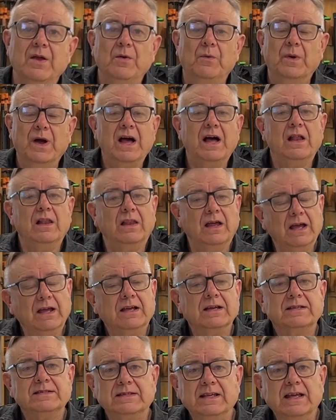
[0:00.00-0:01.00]
Well, like
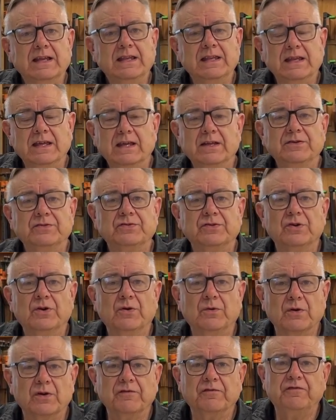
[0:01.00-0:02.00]
I said in the intro,
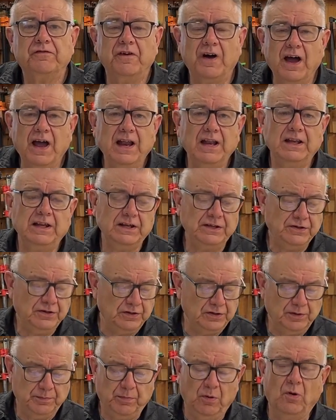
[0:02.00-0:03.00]
we're finally to
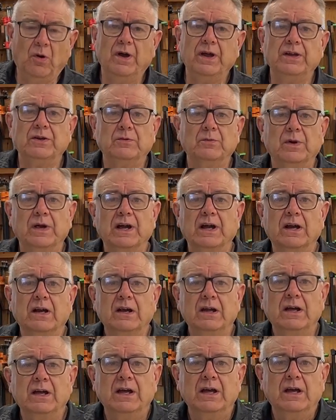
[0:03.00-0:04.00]
the point where
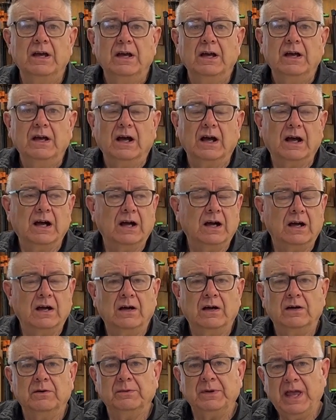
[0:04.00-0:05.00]

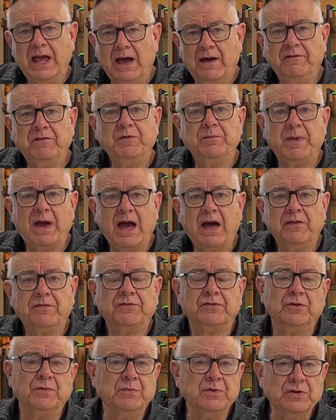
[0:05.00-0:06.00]
we have the
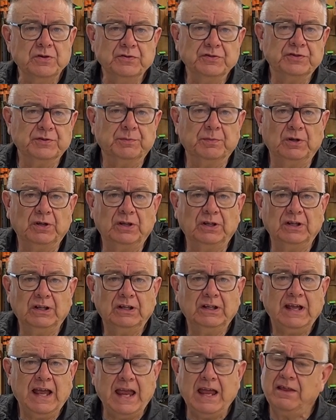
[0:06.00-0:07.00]
bathroom usable.
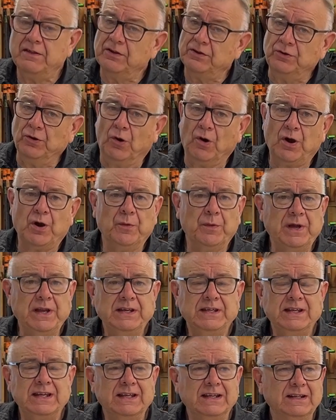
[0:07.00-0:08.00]
Hey, the door
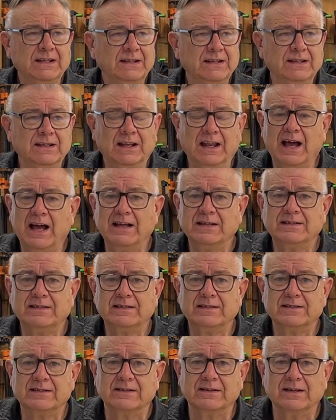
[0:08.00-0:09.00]
went in
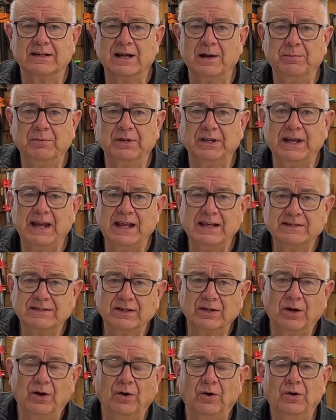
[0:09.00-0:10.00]
a couple of days
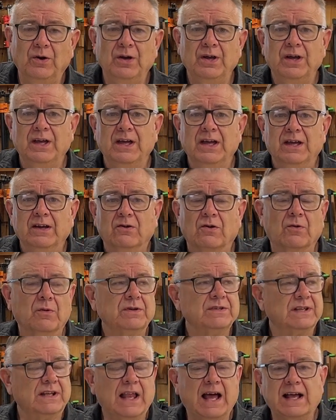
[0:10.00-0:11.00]
ago, or
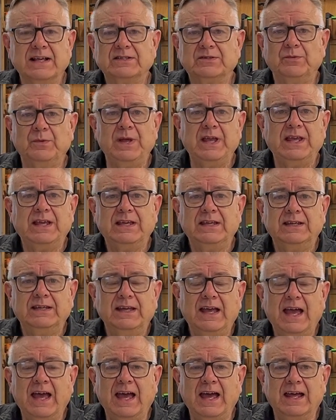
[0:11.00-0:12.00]
was it last week?
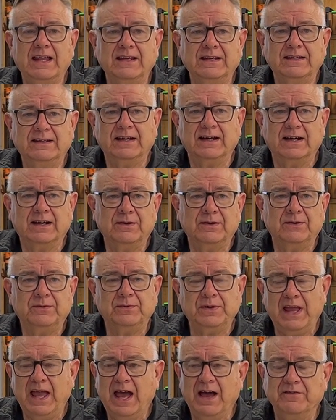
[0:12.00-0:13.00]
And
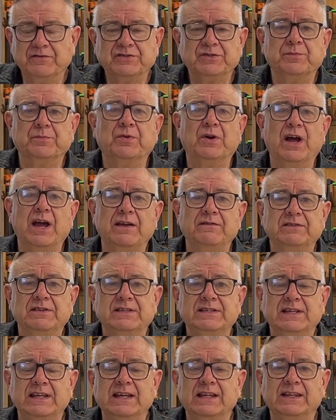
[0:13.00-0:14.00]
we have some
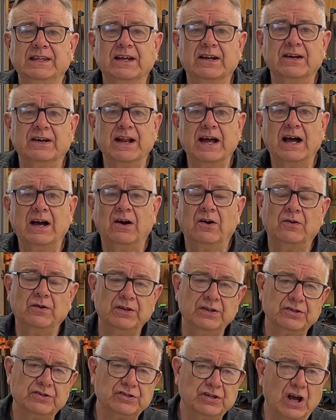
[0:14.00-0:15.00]
privacy in there now,
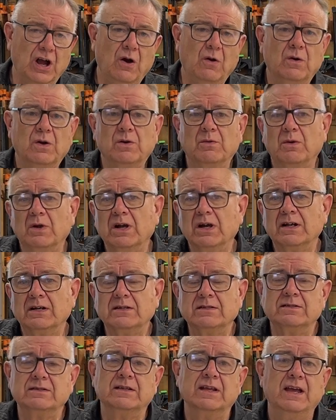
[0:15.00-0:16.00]
and the shower
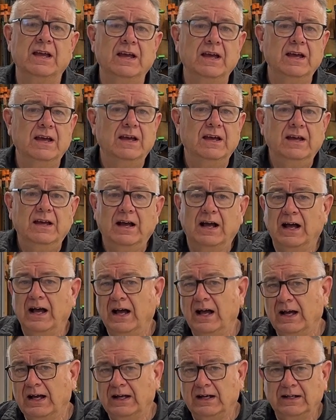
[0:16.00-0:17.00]
works,
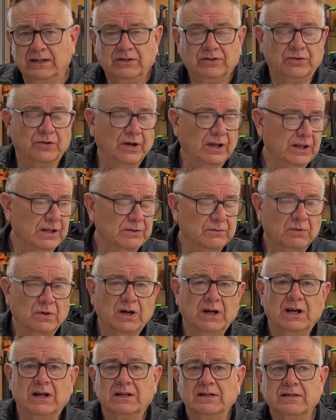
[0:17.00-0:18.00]
toilet
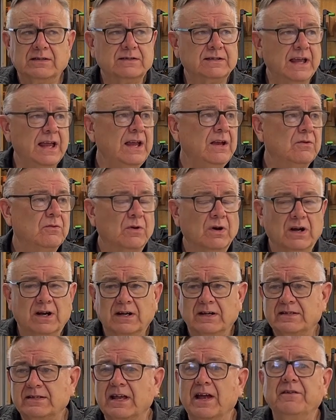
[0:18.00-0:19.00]
works, sink
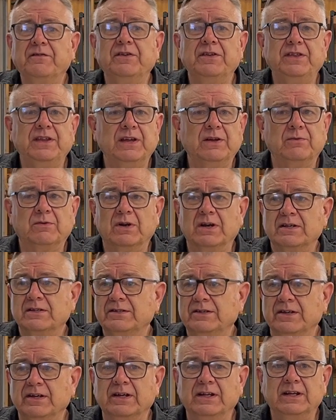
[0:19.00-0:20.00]
works, everything works
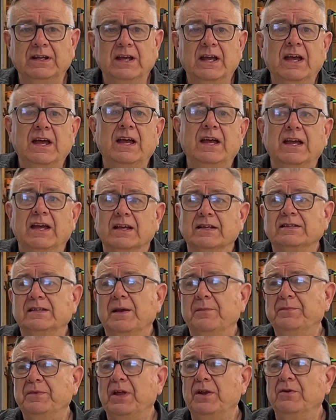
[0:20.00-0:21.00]
good,
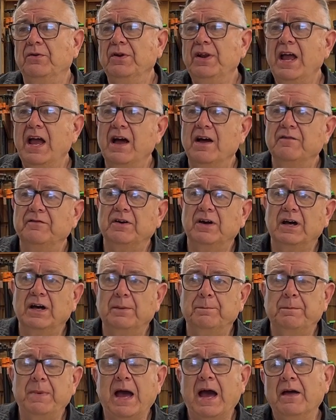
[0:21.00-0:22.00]
except I don't have a
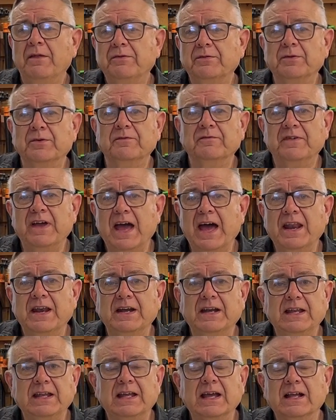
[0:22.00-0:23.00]
bathroom
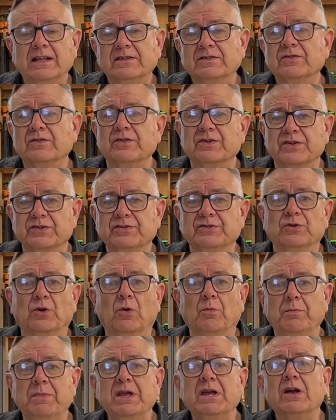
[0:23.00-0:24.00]
vanity yet, so there's
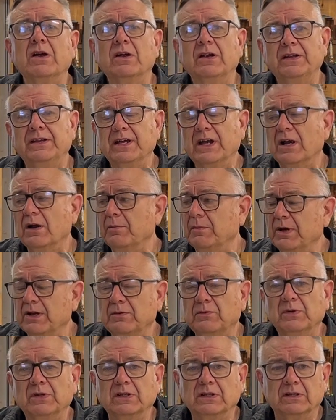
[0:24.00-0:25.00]
no mirror in there, but
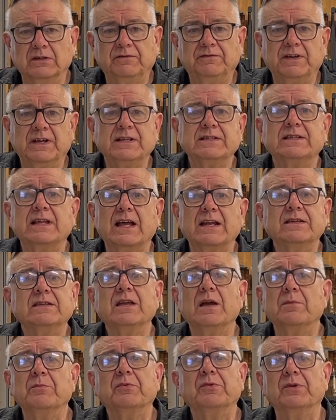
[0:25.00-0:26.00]
we'll fix that
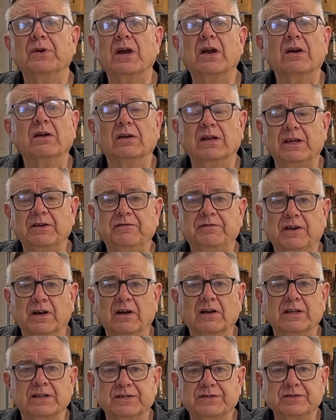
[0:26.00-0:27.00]
temporarily
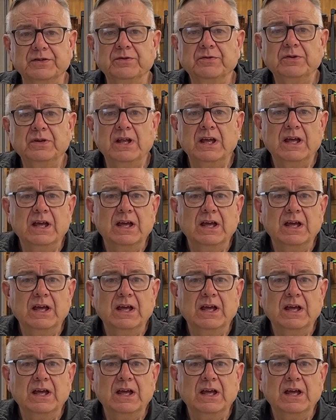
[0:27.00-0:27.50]
fairly soon.